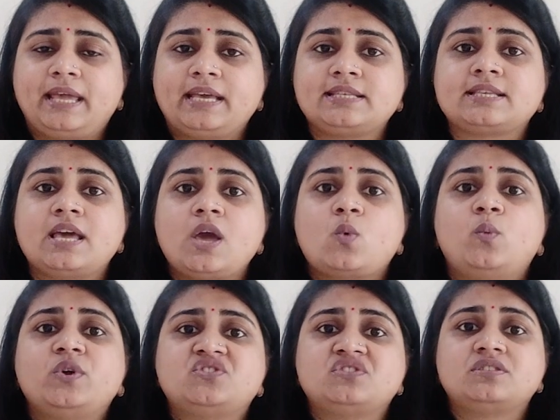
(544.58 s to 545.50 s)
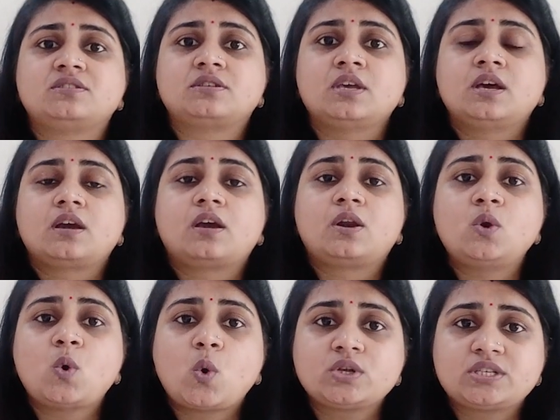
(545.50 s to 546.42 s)
place which is
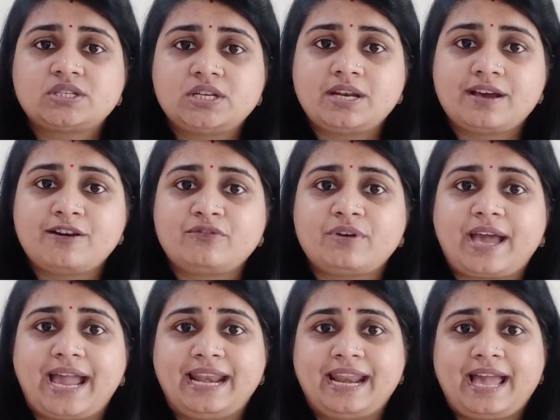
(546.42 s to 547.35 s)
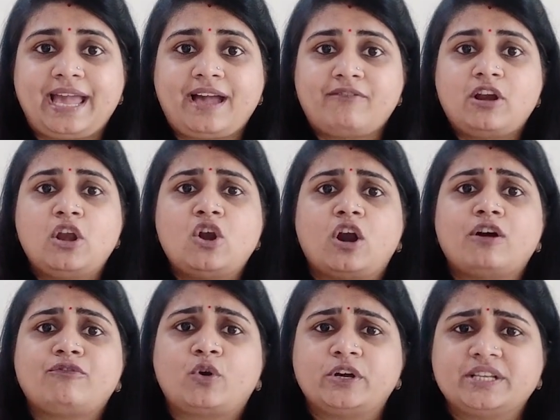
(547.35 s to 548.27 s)
closed enough and I have a lot
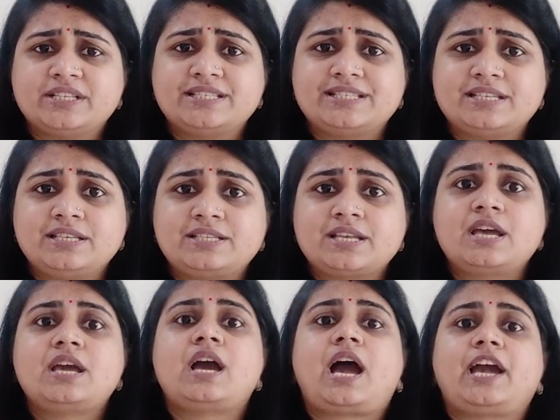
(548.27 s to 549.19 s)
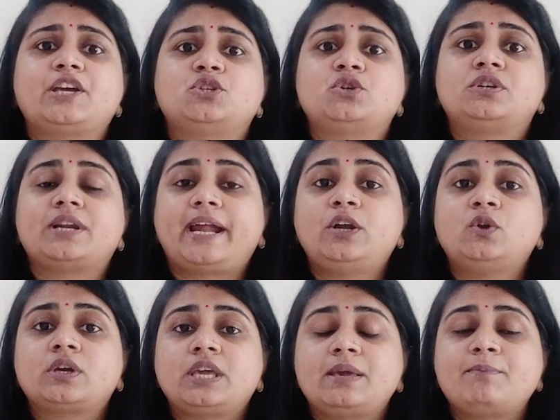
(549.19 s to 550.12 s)
of audiences, I should try
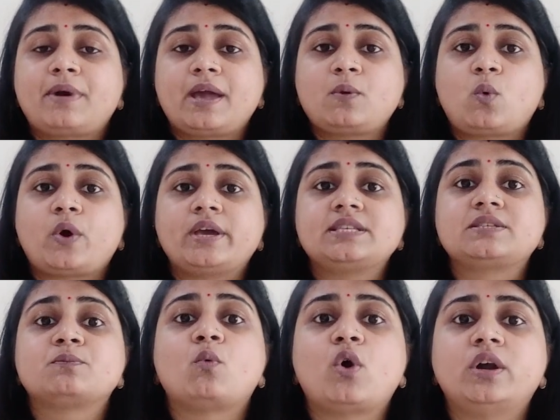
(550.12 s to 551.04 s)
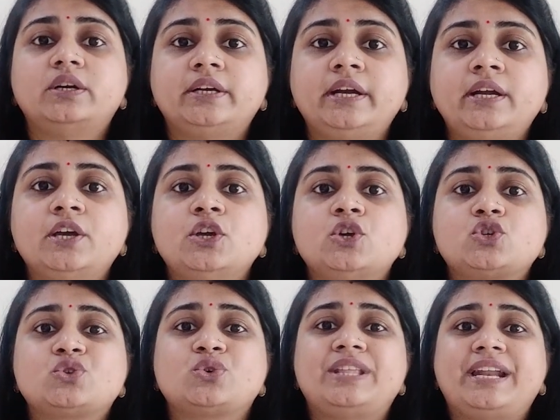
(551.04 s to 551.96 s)
to keep my voice moderate
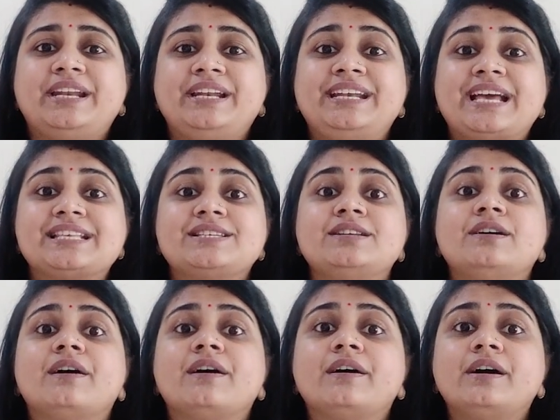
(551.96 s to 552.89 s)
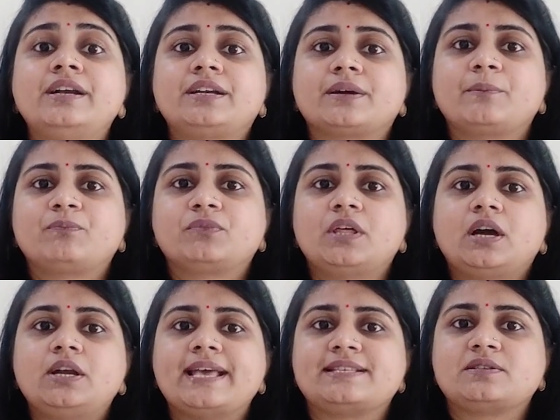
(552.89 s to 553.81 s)
so that it doesn't hurt the
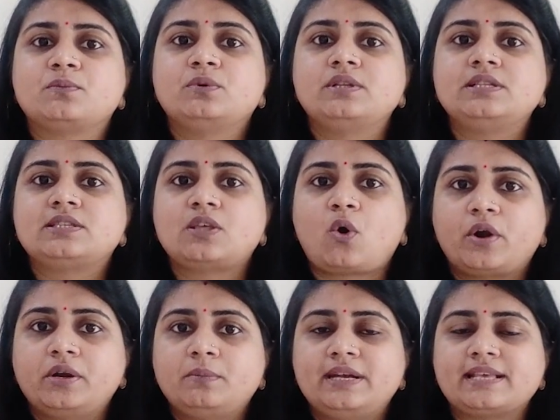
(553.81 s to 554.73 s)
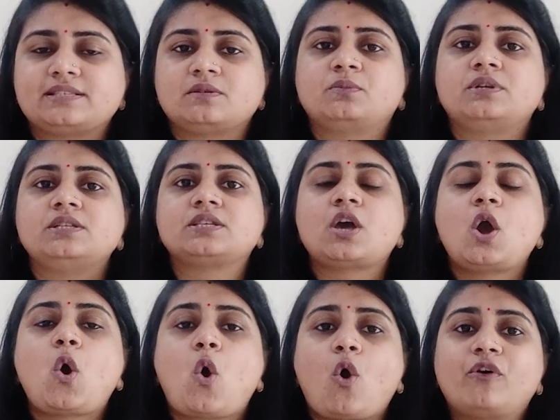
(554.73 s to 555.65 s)
decibels, the audible decibels
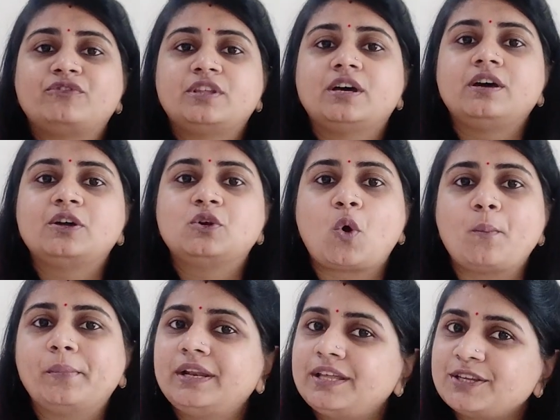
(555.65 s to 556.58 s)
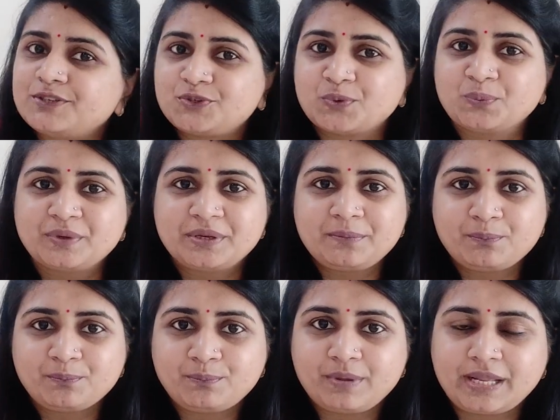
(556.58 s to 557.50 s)
of the normal human
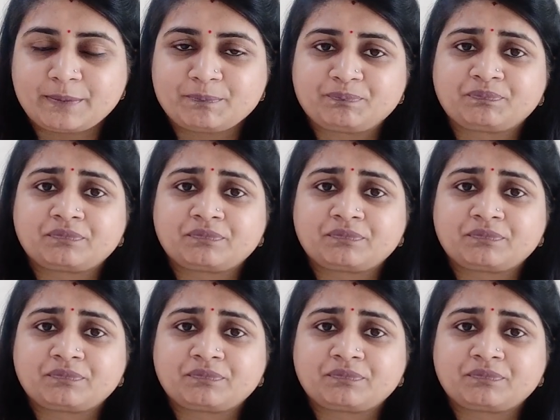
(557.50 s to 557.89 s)
being.